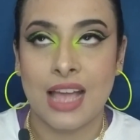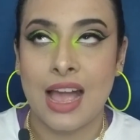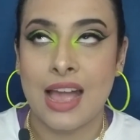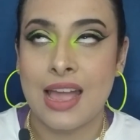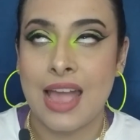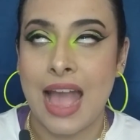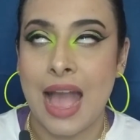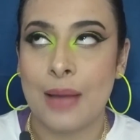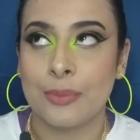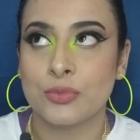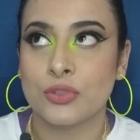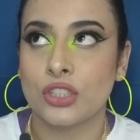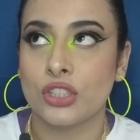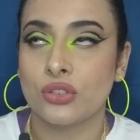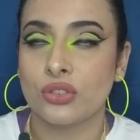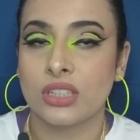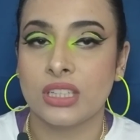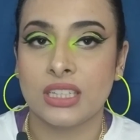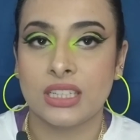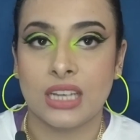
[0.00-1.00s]
I
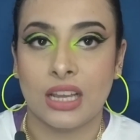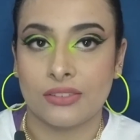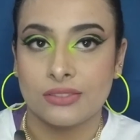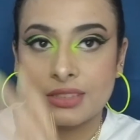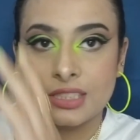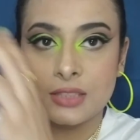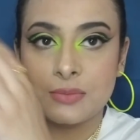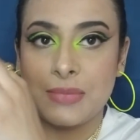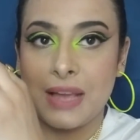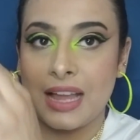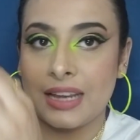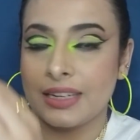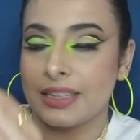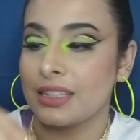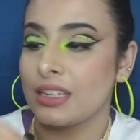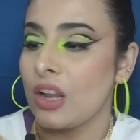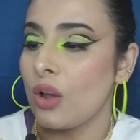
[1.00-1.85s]
absolutely love this palette.